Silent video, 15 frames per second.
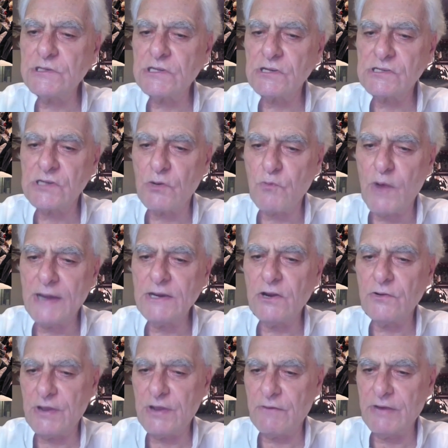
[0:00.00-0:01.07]
to surrender
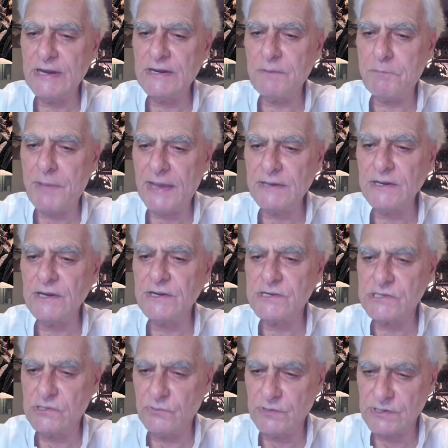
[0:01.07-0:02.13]
their independence
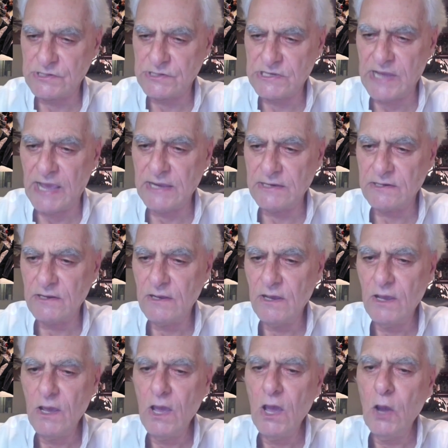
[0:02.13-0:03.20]
to the state,
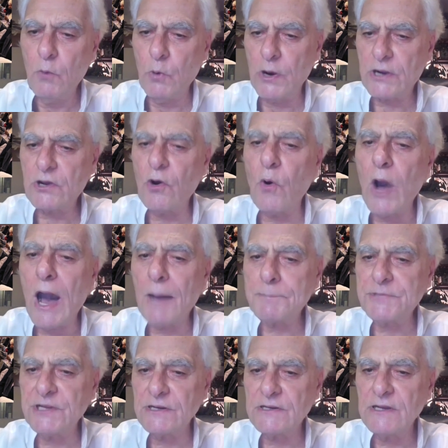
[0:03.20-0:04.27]
were
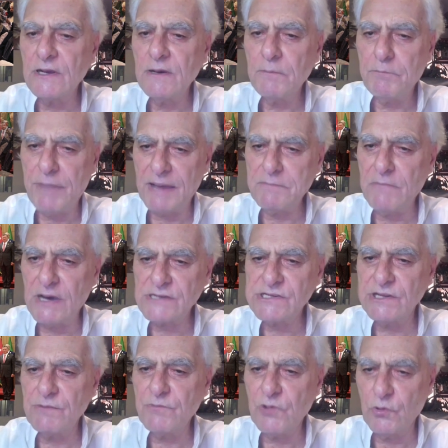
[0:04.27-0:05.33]
co-opted by
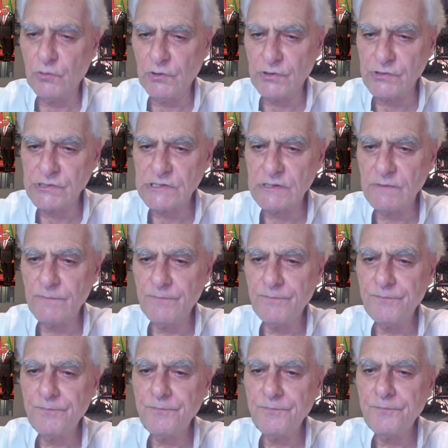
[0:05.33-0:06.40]
Muslim rulers.
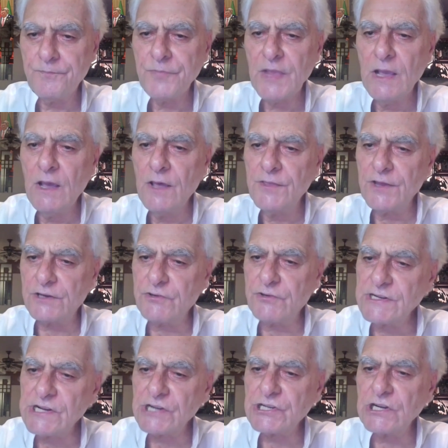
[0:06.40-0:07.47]
The
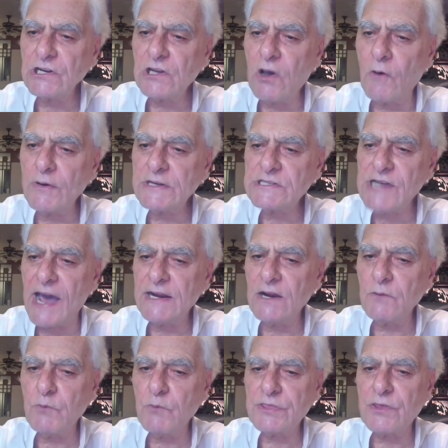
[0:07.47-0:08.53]
transition
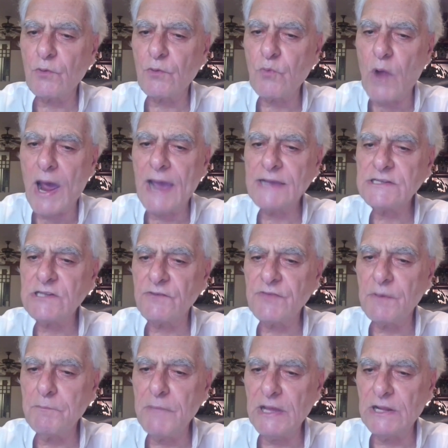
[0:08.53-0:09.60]
coincided with the rise of the
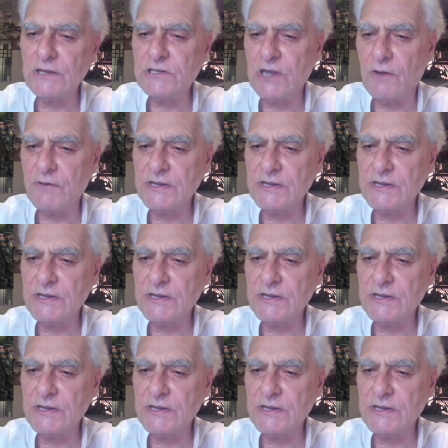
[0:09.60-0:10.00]
military